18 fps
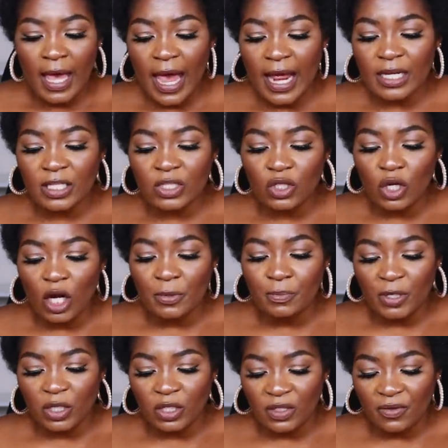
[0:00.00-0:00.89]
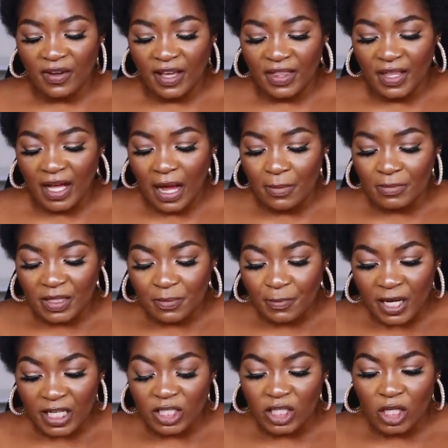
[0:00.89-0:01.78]
And it's not because of I think I'm
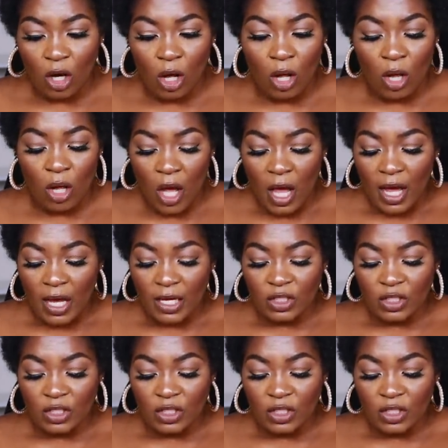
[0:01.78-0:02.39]
special,